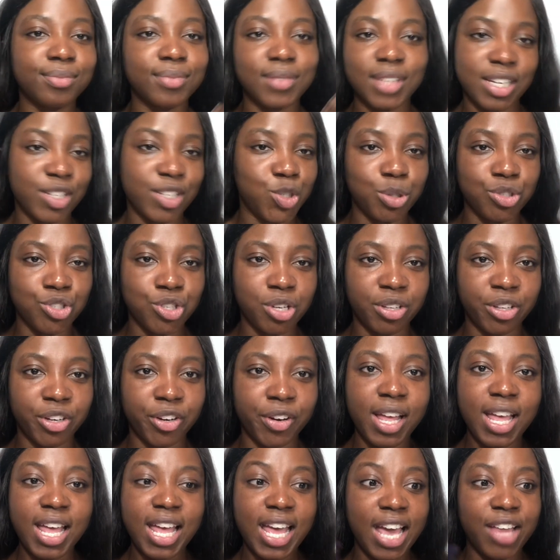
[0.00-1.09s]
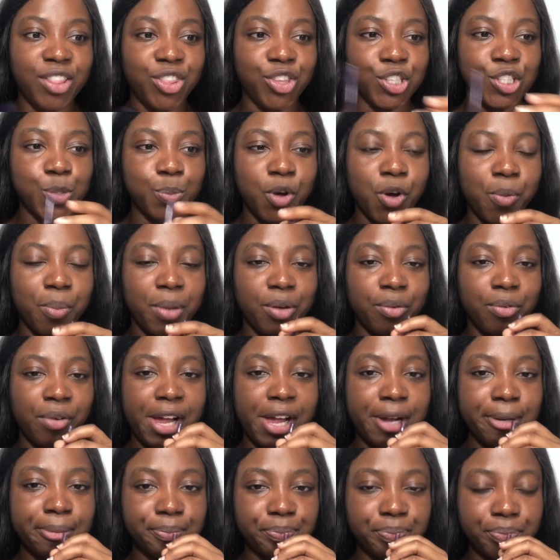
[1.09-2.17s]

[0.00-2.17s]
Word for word: into each other in this moment, right?